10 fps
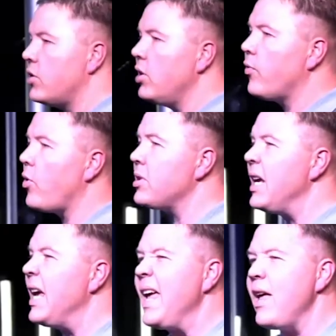us and steal
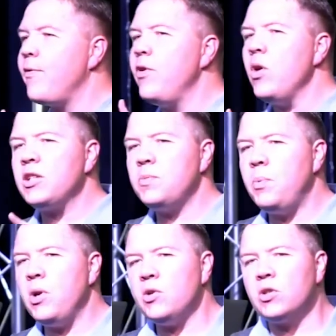from us. If you
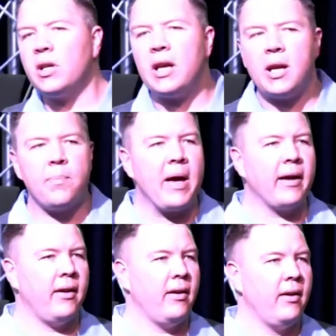experience
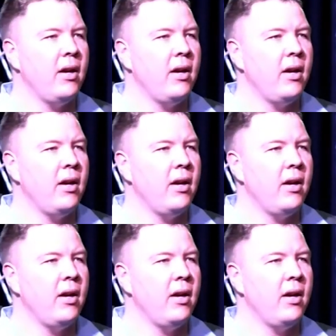kickback